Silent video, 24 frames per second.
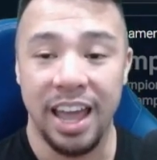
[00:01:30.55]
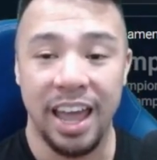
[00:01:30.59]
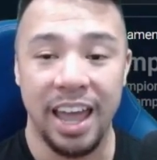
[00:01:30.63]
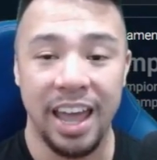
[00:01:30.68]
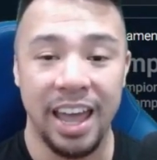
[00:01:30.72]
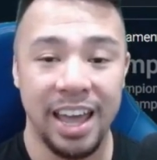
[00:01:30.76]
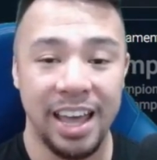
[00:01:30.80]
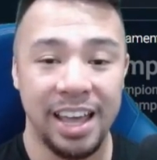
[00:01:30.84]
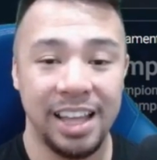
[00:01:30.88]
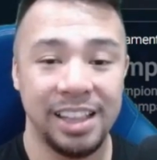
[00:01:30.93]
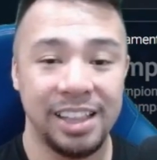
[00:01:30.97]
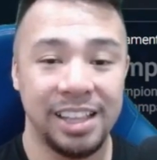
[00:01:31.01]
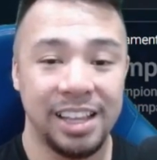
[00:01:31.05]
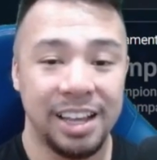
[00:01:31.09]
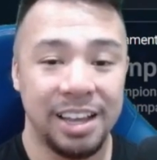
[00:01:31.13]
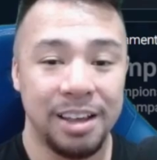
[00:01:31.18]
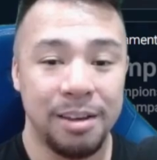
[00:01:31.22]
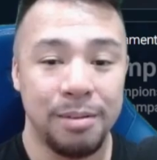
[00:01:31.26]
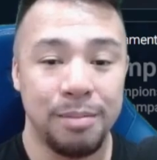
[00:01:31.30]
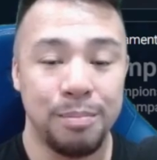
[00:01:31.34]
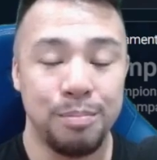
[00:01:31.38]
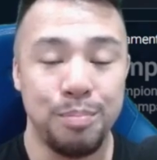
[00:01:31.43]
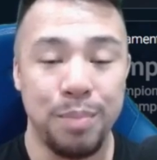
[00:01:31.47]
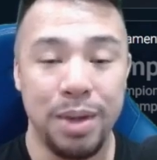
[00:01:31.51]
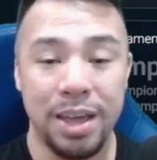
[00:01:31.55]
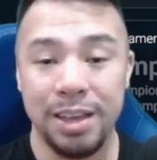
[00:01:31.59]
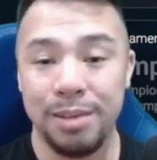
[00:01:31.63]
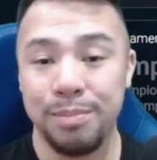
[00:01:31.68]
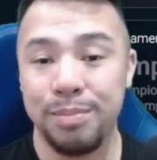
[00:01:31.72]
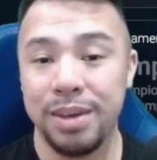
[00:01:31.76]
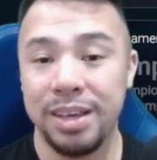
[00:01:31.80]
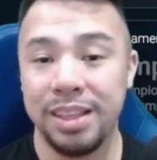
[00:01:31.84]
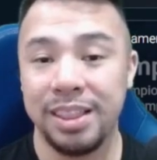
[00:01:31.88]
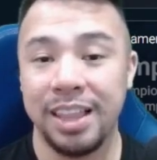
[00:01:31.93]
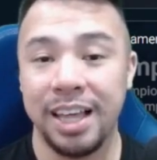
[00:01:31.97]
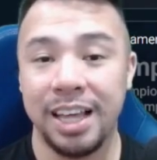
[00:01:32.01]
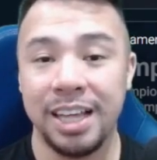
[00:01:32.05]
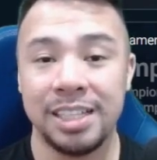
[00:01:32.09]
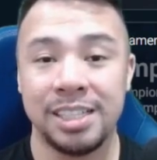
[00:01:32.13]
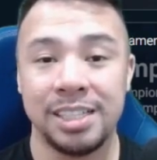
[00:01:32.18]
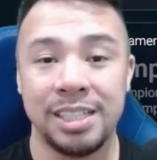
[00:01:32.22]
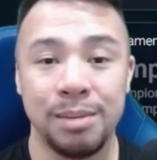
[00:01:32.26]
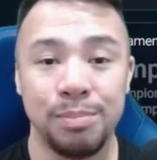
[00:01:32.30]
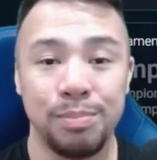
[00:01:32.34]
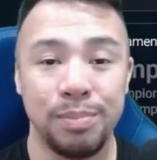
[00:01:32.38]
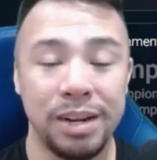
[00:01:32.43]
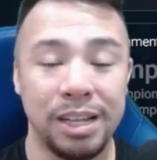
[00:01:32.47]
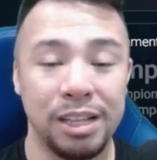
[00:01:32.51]
and maybe they
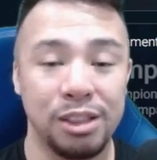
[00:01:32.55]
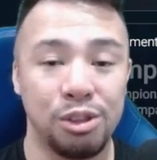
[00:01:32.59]
simply